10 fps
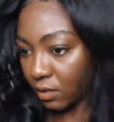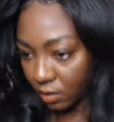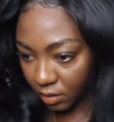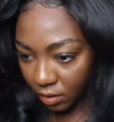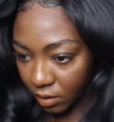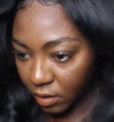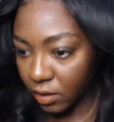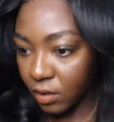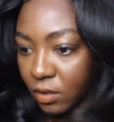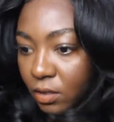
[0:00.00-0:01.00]

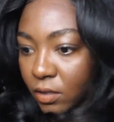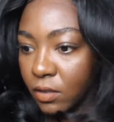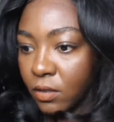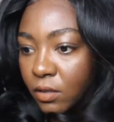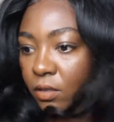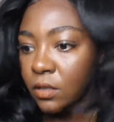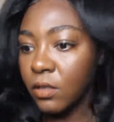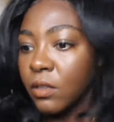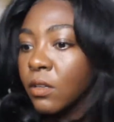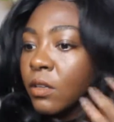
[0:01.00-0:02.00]

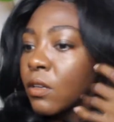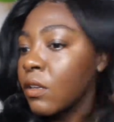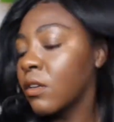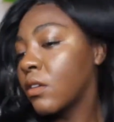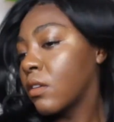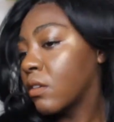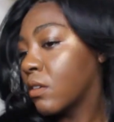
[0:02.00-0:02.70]
Nobody speaks.